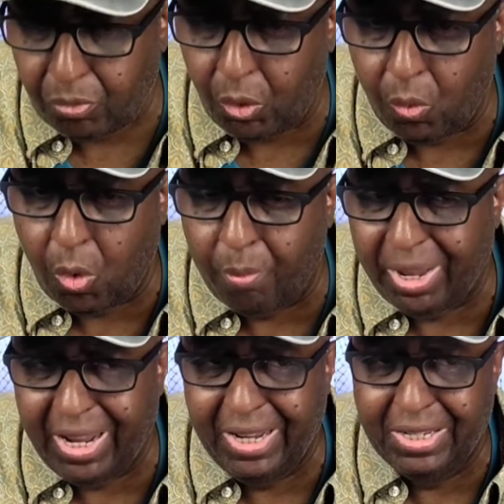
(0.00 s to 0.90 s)
Well
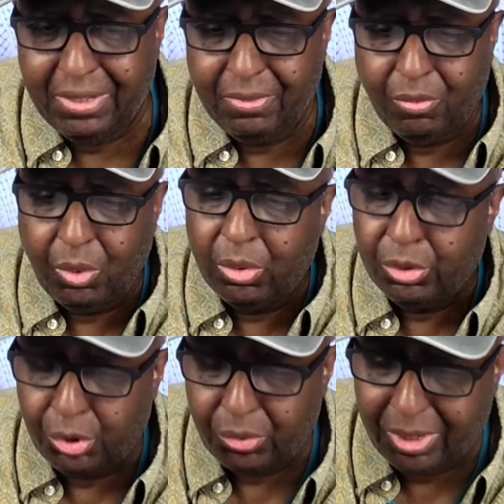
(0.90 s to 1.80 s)
made, well
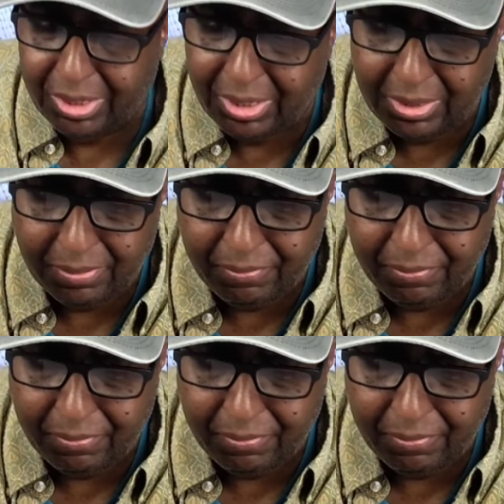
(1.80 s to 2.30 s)
constructed.